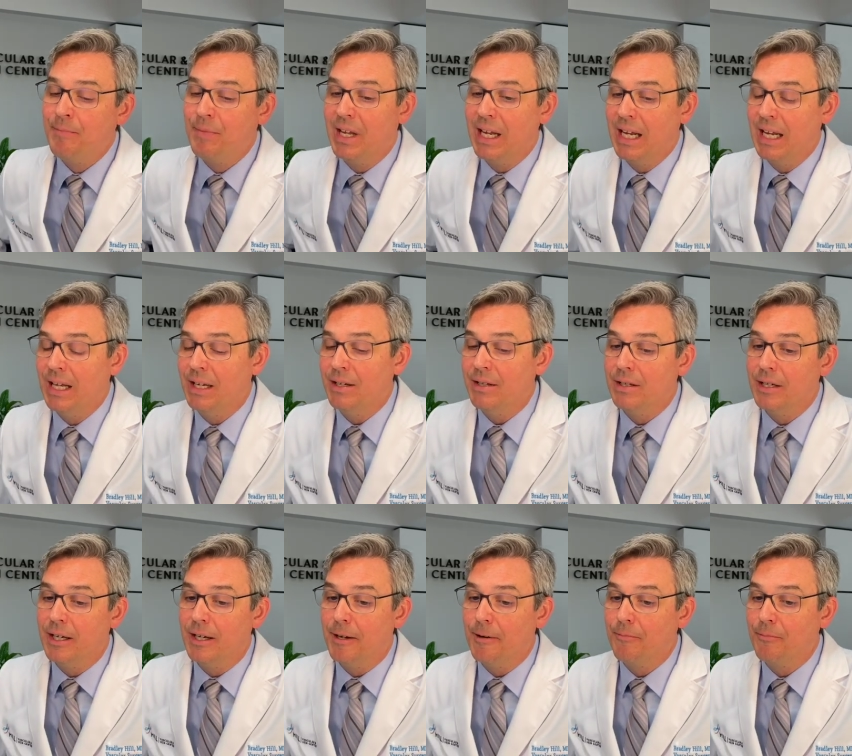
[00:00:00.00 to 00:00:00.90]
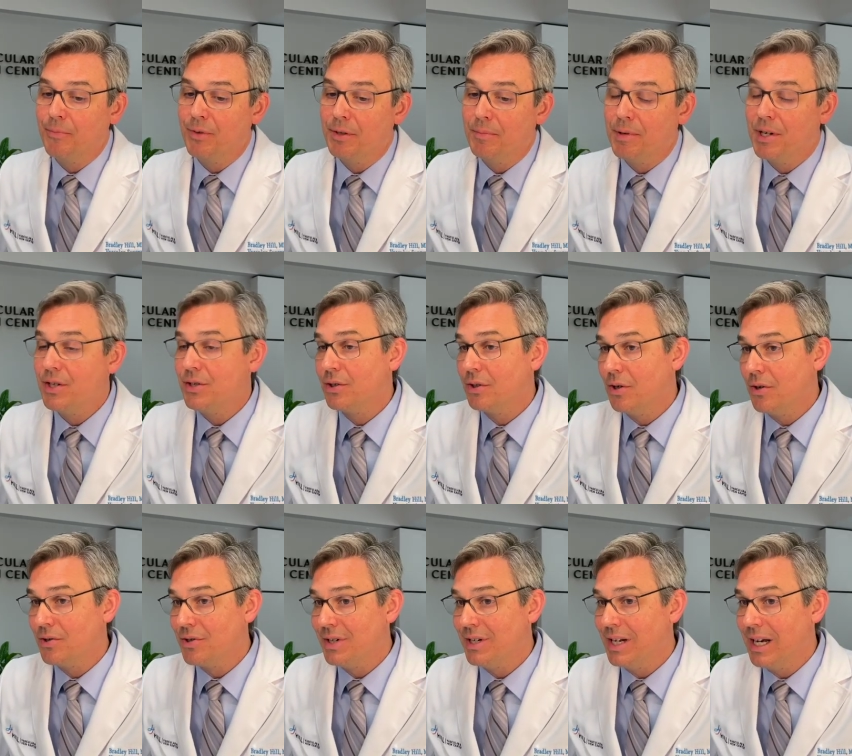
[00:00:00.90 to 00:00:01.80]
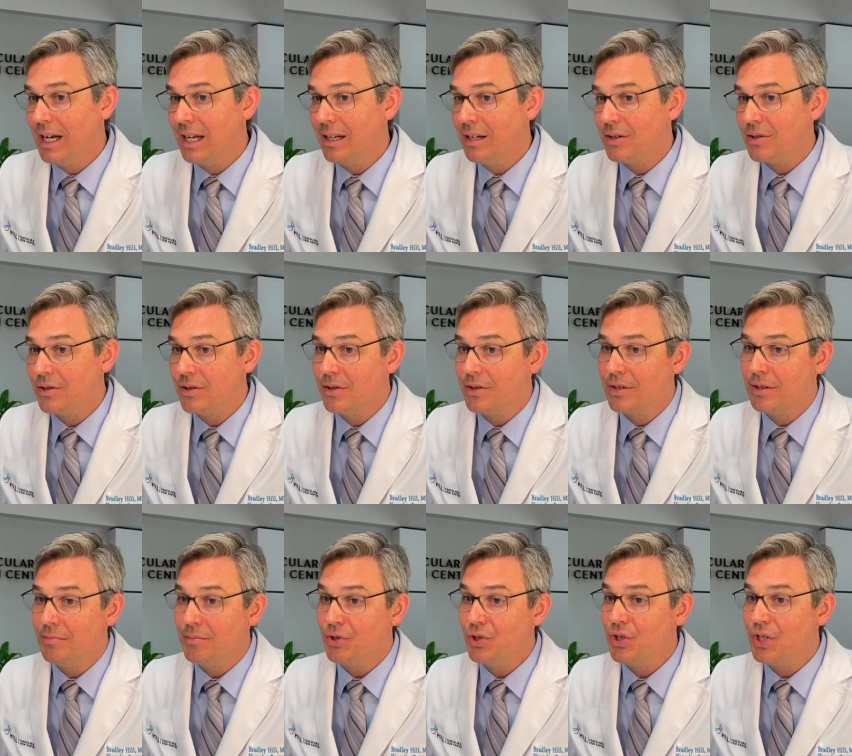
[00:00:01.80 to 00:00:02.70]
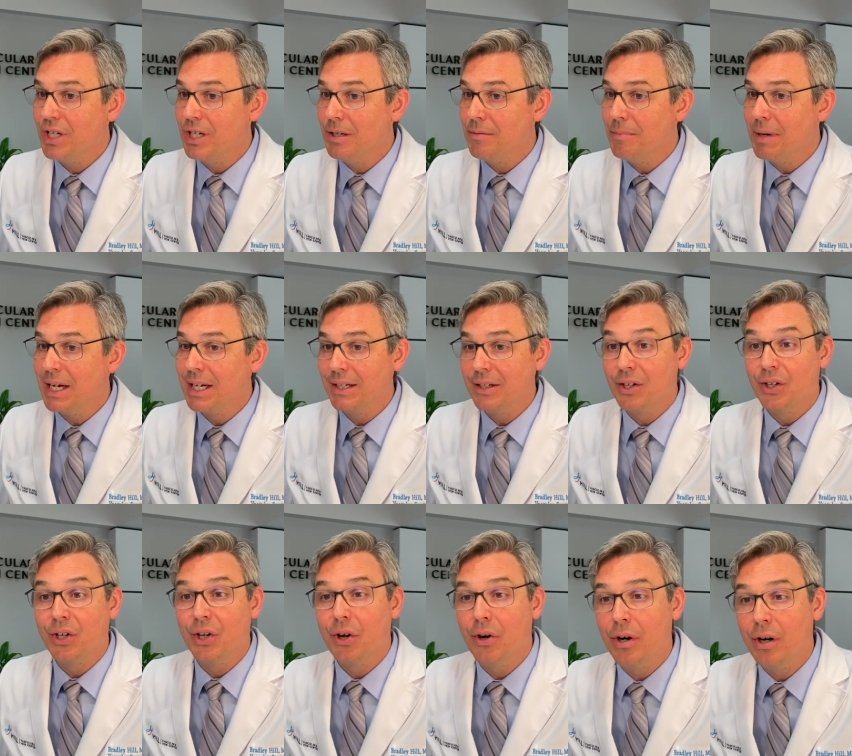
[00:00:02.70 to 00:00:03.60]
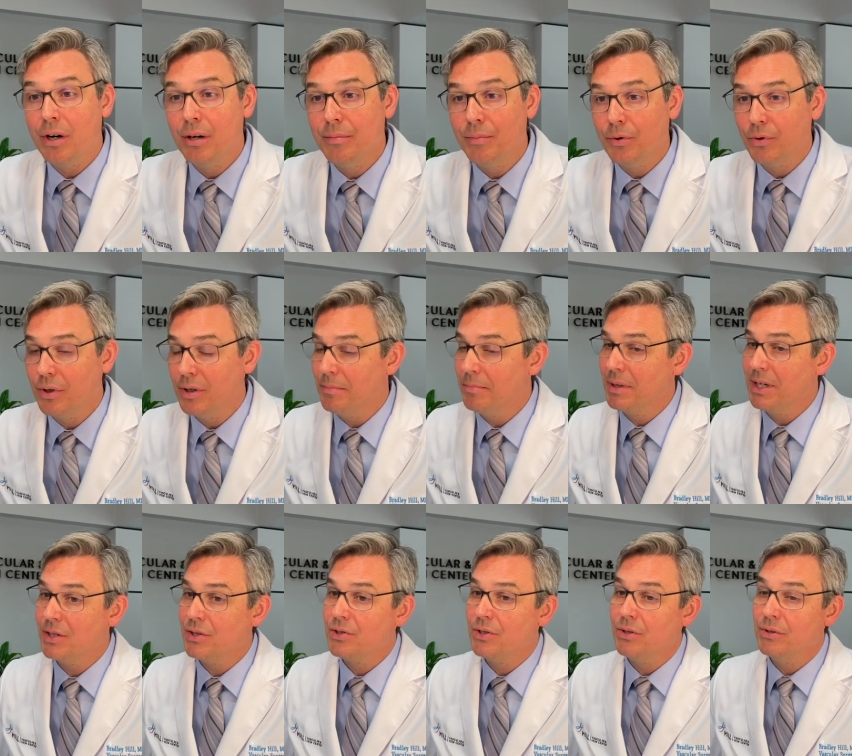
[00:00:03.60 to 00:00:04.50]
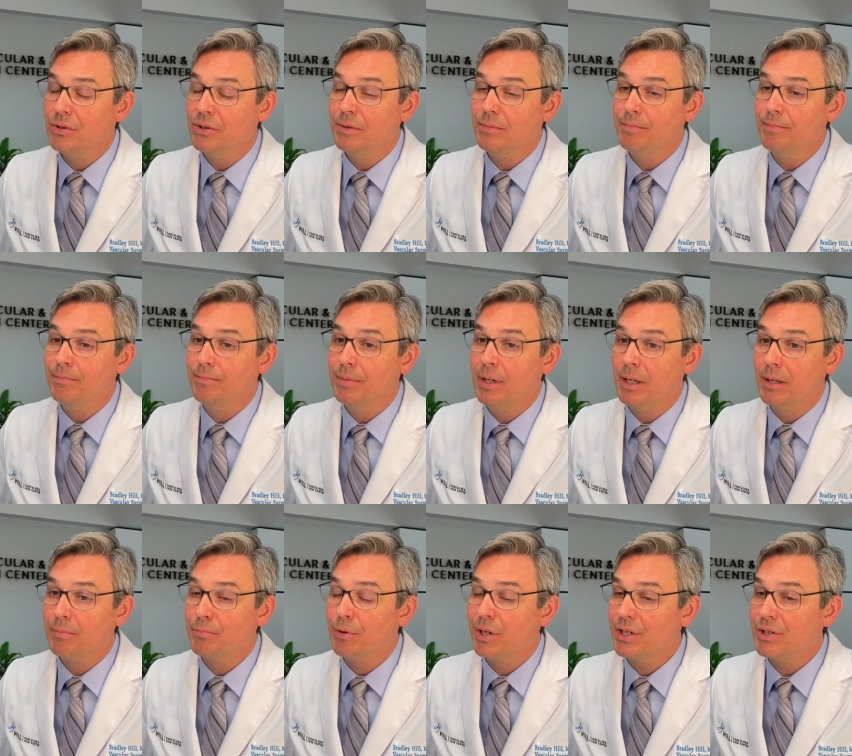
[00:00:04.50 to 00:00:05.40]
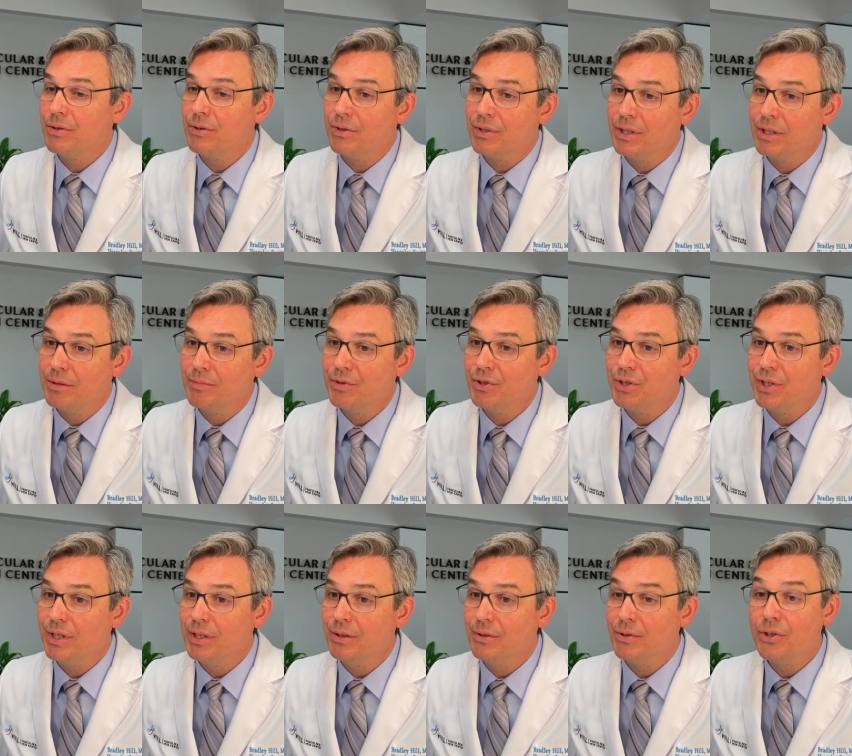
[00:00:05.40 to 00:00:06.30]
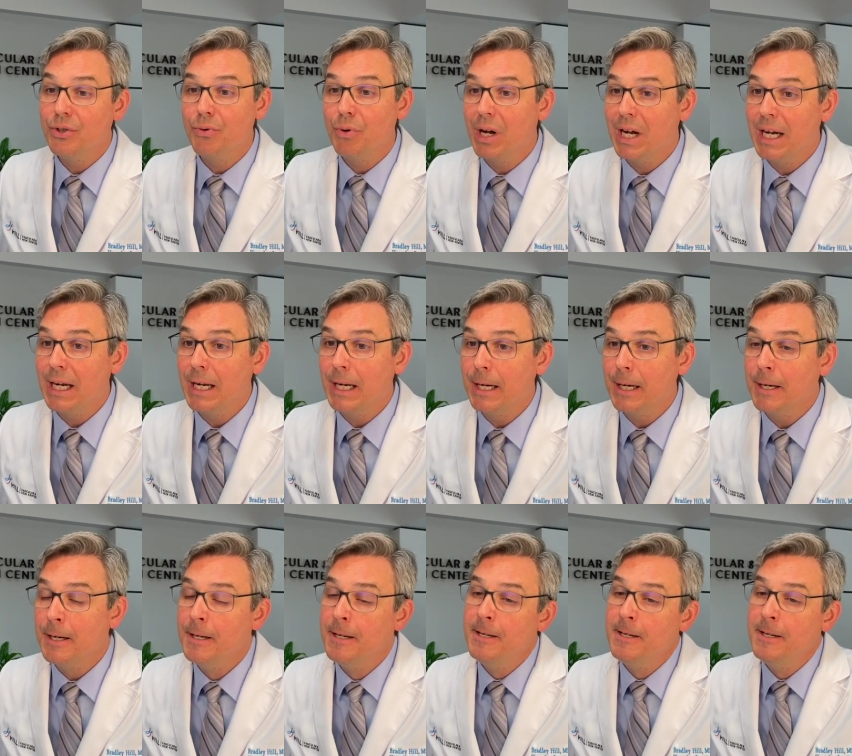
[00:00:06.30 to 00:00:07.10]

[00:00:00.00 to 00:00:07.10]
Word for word: And uh, when the patient goes to dialysis, the machine might alarm or it might show that the uh, pressures on the machine are too high,